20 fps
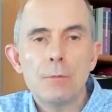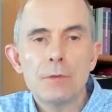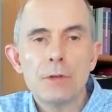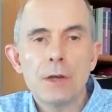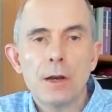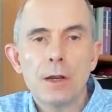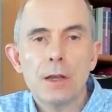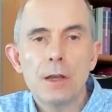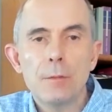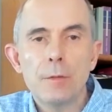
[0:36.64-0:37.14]

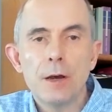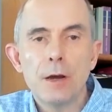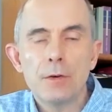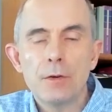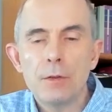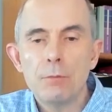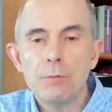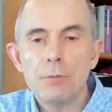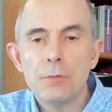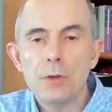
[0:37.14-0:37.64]
talking about
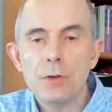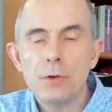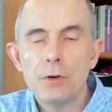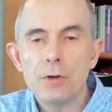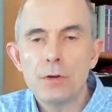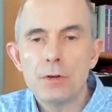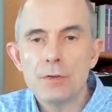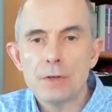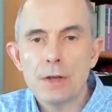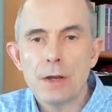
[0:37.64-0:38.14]
computer
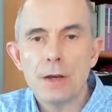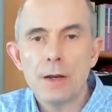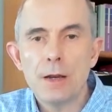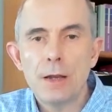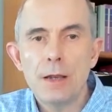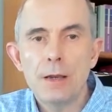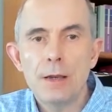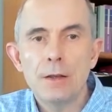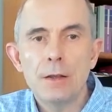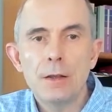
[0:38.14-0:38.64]

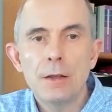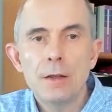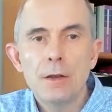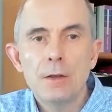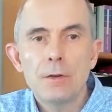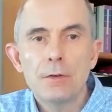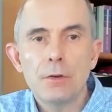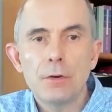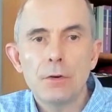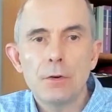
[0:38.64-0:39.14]
design,
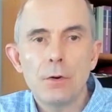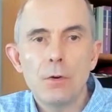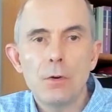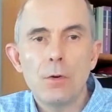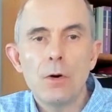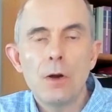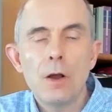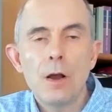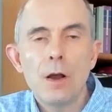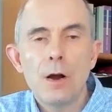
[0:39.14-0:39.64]

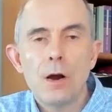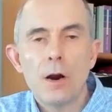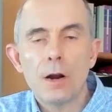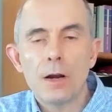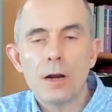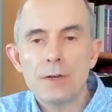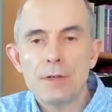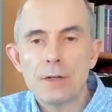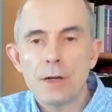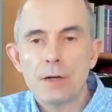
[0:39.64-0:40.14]
so
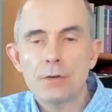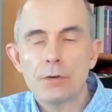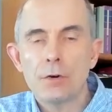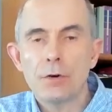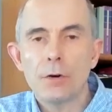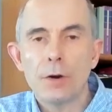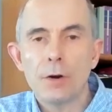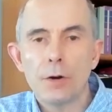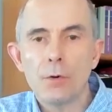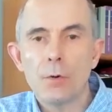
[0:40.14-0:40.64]

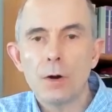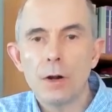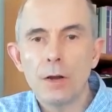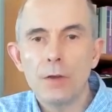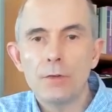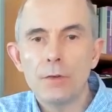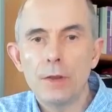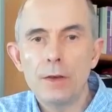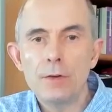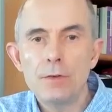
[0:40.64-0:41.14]
architecture and
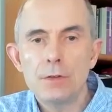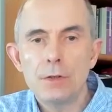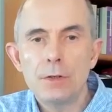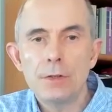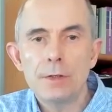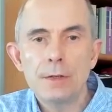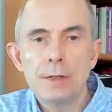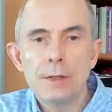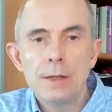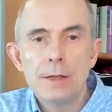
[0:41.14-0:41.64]

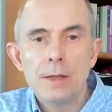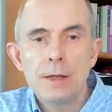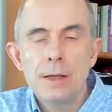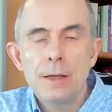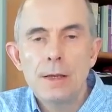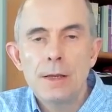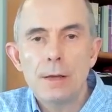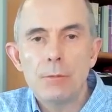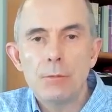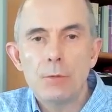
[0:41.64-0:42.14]
organization.
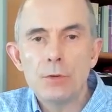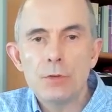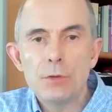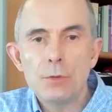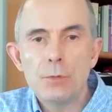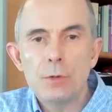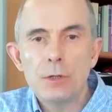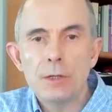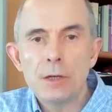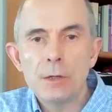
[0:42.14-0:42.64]
And we'll
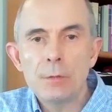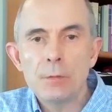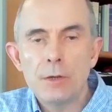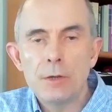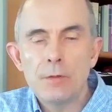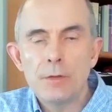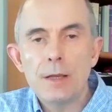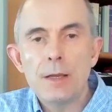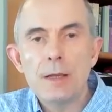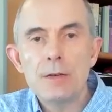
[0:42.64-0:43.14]
do a little bit
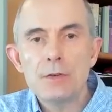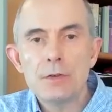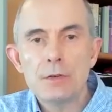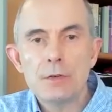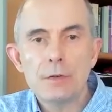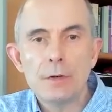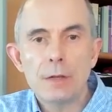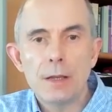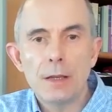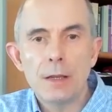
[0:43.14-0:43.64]
of a
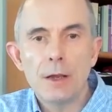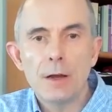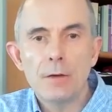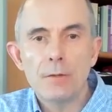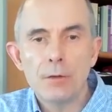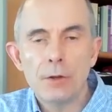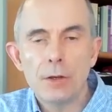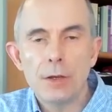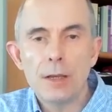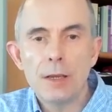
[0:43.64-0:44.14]
history of
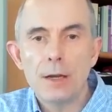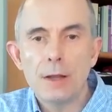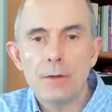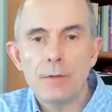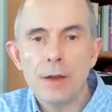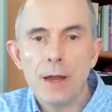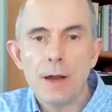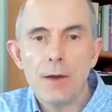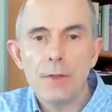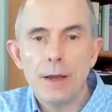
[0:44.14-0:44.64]
looking at
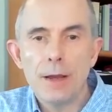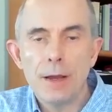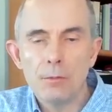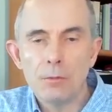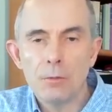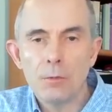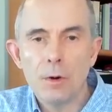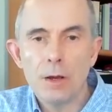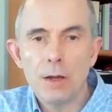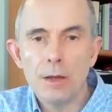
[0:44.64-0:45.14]
how that
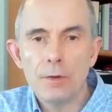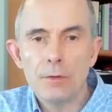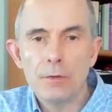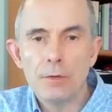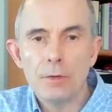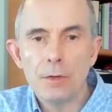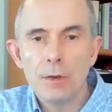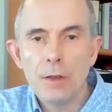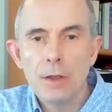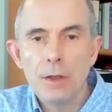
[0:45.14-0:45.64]

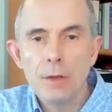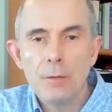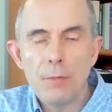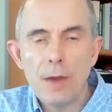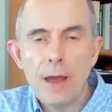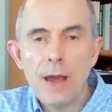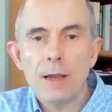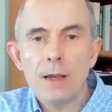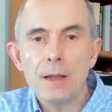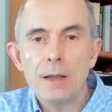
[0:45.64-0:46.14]
was
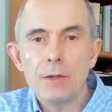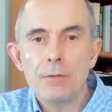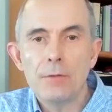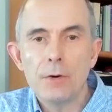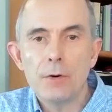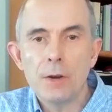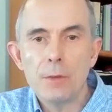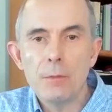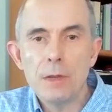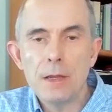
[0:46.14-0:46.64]
back in the
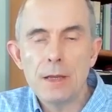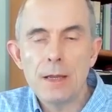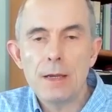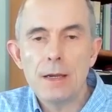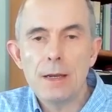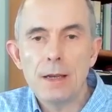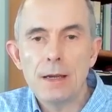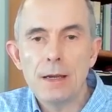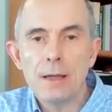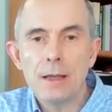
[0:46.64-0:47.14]
very
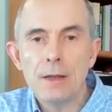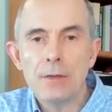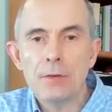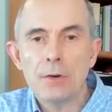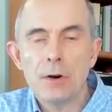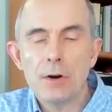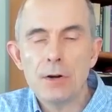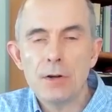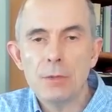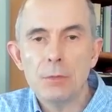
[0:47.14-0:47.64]
beginning. It's
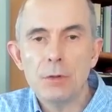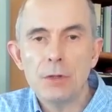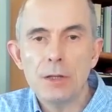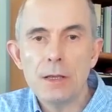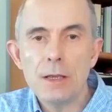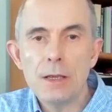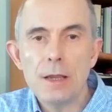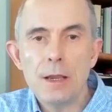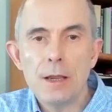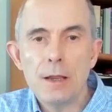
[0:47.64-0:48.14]
hard to
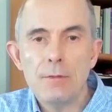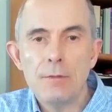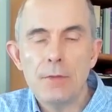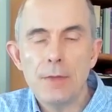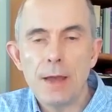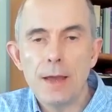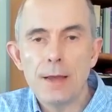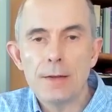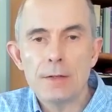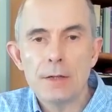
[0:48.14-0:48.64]
believe
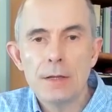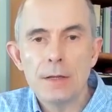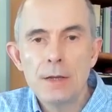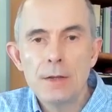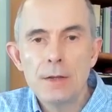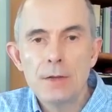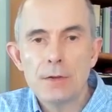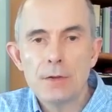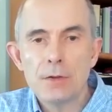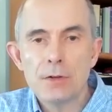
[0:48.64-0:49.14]
that
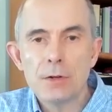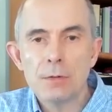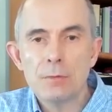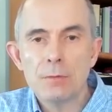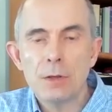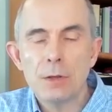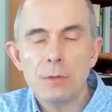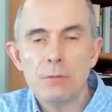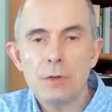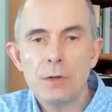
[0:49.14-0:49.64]
the term
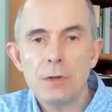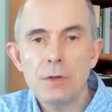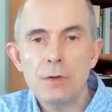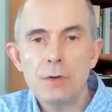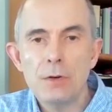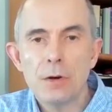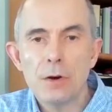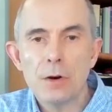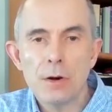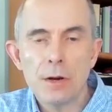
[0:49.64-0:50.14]

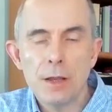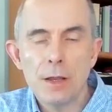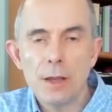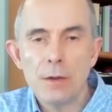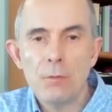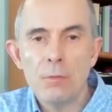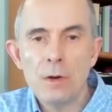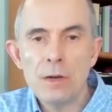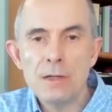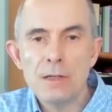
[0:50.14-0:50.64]
computer,
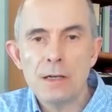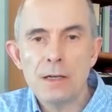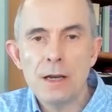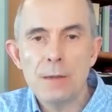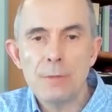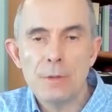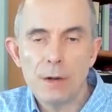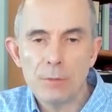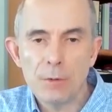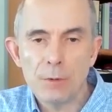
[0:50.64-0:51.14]
at one
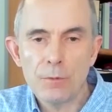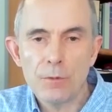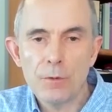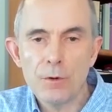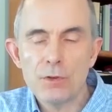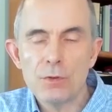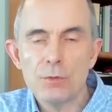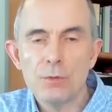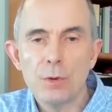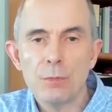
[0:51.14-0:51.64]
time that
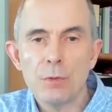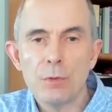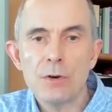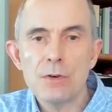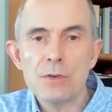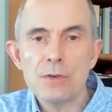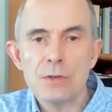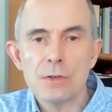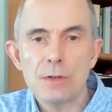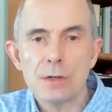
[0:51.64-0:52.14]
referred to a
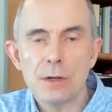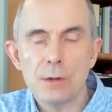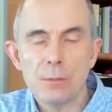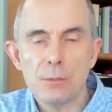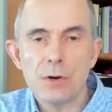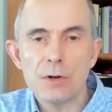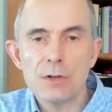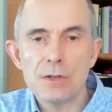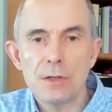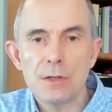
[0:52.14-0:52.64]
person
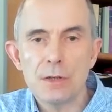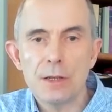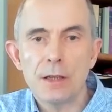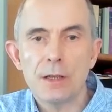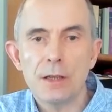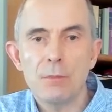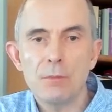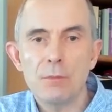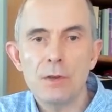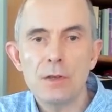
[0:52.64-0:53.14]
that
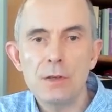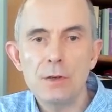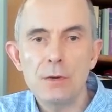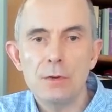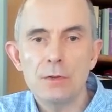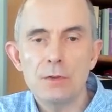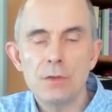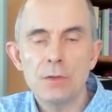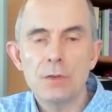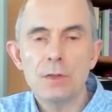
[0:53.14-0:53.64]

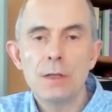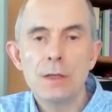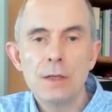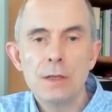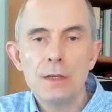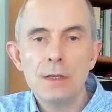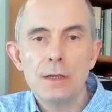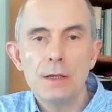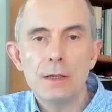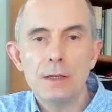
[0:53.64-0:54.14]
computes.
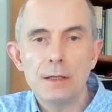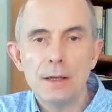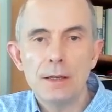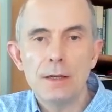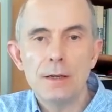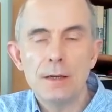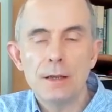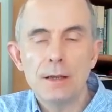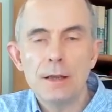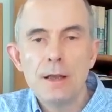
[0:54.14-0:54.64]
And
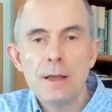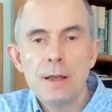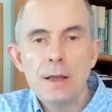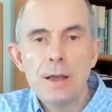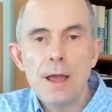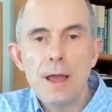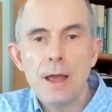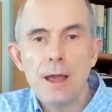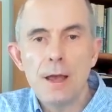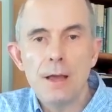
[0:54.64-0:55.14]
then
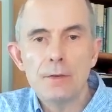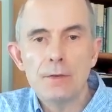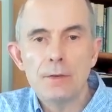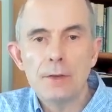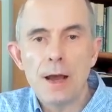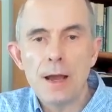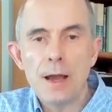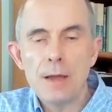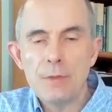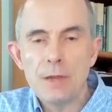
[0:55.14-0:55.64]
as
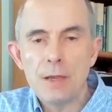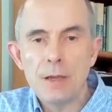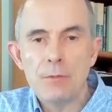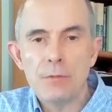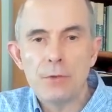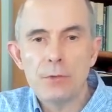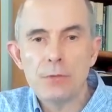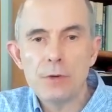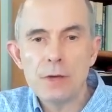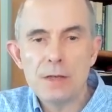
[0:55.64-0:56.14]
IBM
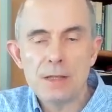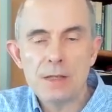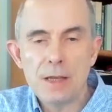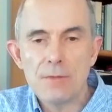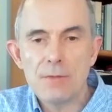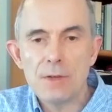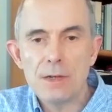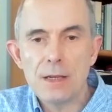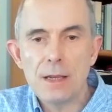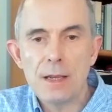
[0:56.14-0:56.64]

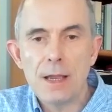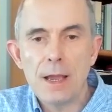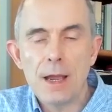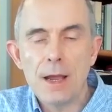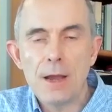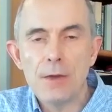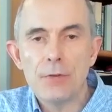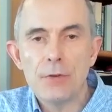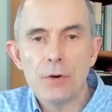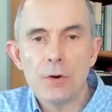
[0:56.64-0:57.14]
370
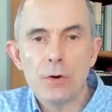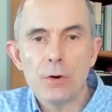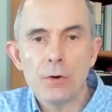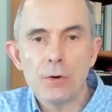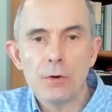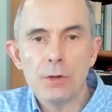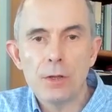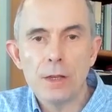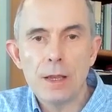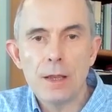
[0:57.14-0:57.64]
had their
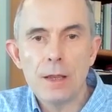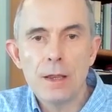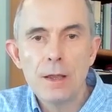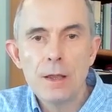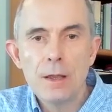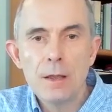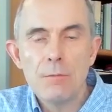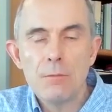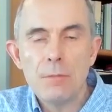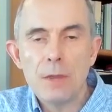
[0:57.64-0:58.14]
early
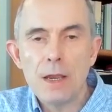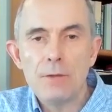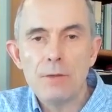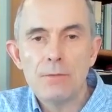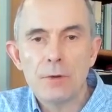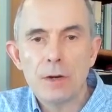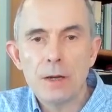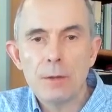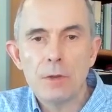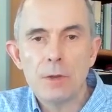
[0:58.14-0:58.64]

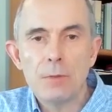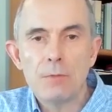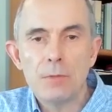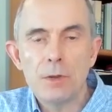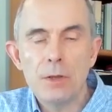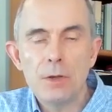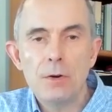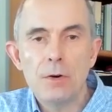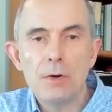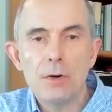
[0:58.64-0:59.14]
mainframe
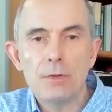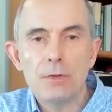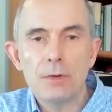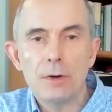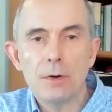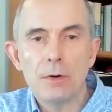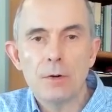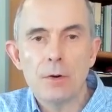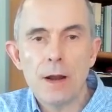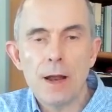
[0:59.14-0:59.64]
computers,
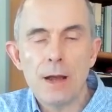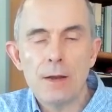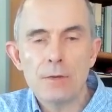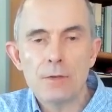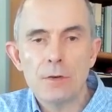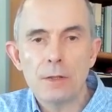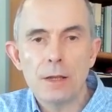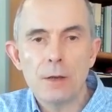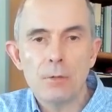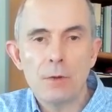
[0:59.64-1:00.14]
it
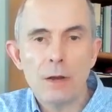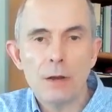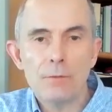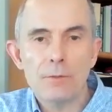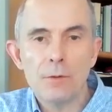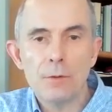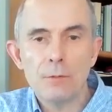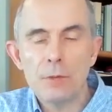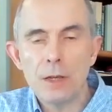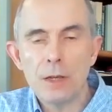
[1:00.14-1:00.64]
gradually went
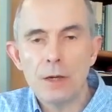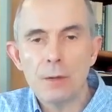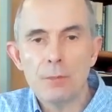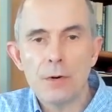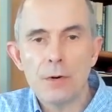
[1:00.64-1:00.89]
from being a